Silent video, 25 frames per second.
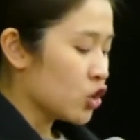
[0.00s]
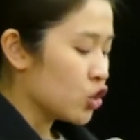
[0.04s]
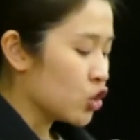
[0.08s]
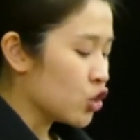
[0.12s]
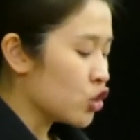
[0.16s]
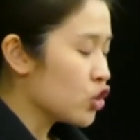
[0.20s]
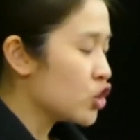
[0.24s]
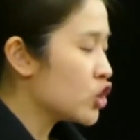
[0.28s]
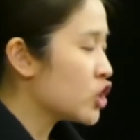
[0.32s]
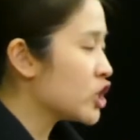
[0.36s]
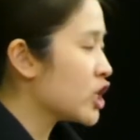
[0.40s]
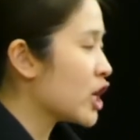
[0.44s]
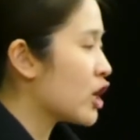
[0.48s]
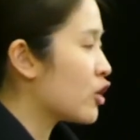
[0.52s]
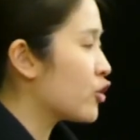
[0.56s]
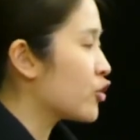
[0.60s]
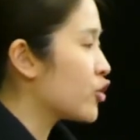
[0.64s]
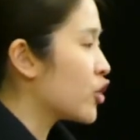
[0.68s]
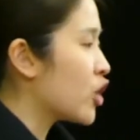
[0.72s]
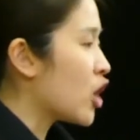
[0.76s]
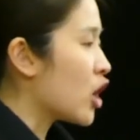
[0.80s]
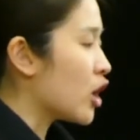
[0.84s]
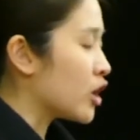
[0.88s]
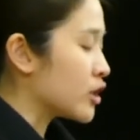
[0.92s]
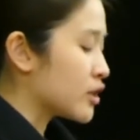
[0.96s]
you
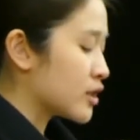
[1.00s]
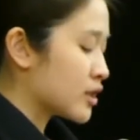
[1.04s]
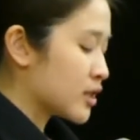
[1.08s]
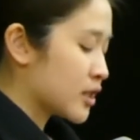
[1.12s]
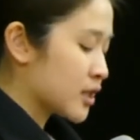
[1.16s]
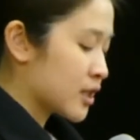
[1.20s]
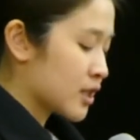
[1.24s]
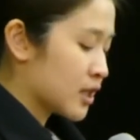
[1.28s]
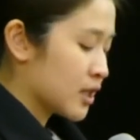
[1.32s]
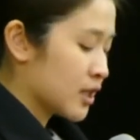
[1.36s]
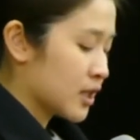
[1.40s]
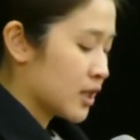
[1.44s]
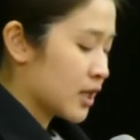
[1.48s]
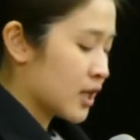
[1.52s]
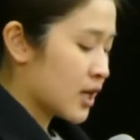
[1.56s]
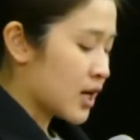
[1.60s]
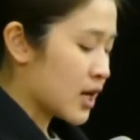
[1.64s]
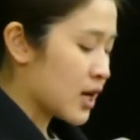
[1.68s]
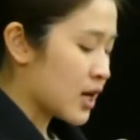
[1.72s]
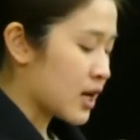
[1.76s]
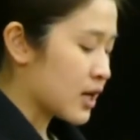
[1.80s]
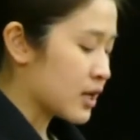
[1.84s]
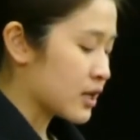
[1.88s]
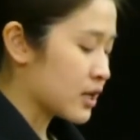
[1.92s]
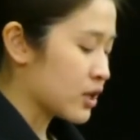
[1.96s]
shall not
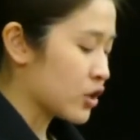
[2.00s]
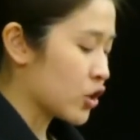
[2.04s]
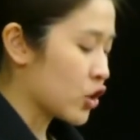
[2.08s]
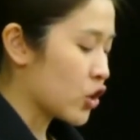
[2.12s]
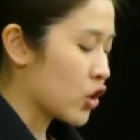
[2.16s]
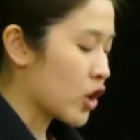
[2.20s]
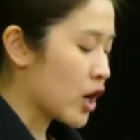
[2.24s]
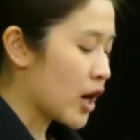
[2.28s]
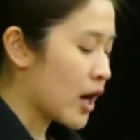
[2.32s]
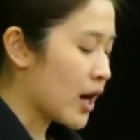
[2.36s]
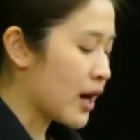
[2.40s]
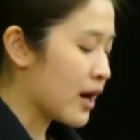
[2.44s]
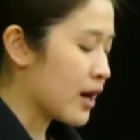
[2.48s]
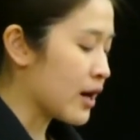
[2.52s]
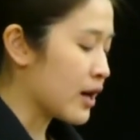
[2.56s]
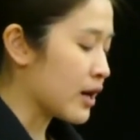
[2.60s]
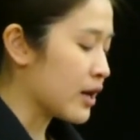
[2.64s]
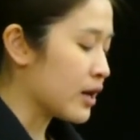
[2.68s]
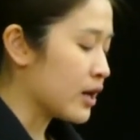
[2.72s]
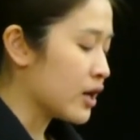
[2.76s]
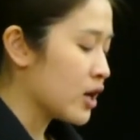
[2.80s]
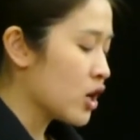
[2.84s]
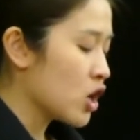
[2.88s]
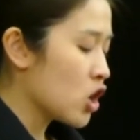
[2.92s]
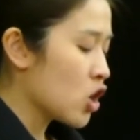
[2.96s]
harden your heart